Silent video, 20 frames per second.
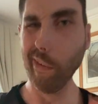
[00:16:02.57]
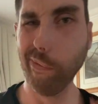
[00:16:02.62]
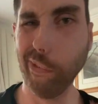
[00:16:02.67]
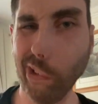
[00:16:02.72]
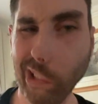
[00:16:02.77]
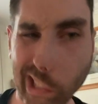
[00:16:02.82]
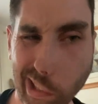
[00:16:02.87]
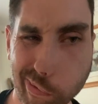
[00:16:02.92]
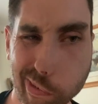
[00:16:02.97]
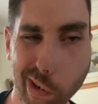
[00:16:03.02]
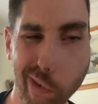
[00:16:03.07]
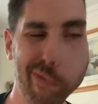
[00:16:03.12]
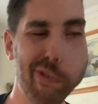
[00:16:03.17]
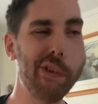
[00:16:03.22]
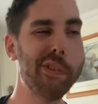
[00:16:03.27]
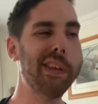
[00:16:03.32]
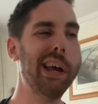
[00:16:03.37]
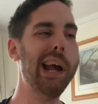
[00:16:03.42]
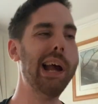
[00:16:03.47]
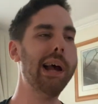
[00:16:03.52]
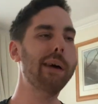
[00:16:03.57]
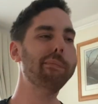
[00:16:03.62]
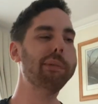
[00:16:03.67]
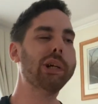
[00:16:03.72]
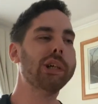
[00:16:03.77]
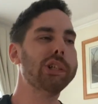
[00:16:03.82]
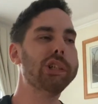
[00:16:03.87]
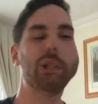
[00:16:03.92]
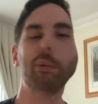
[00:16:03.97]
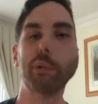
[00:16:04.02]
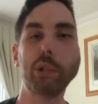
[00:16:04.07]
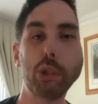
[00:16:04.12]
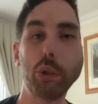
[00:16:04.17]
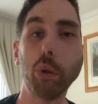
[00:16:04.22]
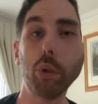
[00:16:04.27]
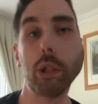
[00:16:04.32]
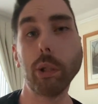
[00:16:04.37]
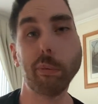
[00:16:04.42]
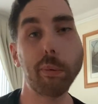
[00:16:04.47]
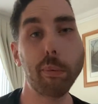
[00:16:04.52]
Forgive her for that, because she was so
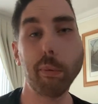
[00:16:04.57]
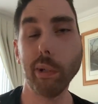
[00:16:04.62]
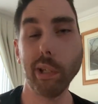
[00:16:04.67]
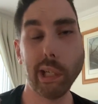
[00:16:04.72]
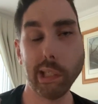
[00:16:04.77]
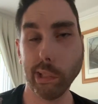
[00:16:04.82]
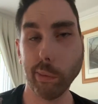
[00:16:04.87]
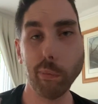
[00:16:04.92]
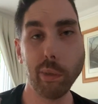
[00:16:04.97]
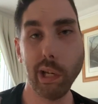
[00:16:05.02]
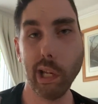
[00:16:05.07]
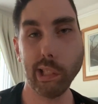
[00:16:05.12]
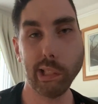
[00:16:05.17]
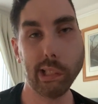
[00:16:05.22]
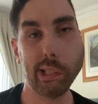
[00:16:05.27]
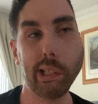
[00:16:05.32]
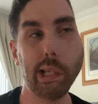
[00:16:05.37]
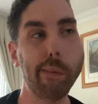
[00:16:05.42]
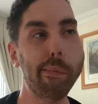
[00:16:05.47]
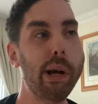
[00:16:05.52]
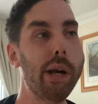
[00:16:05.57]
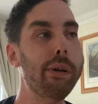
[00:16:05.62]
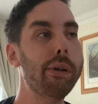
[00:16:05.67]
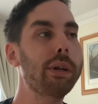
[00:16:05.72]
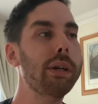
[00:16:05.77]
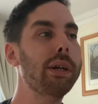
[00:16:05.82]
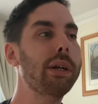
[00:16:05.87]
good when I did come out,